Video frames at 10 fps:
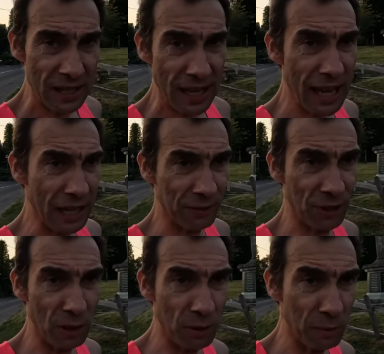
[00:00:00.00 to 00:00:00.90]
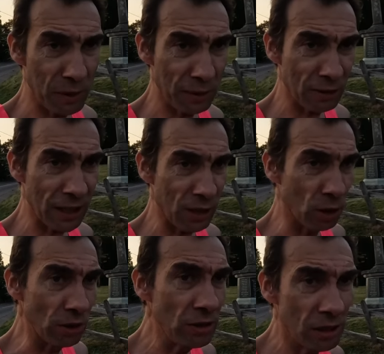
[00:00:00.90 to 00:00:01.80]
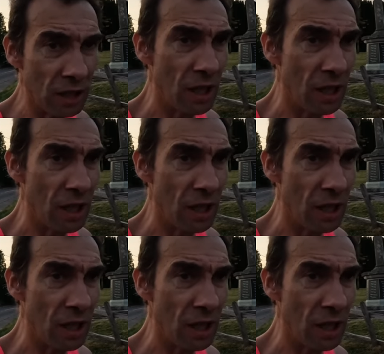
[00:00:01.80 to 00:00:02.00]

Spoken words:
yeah, so we're going to crack on.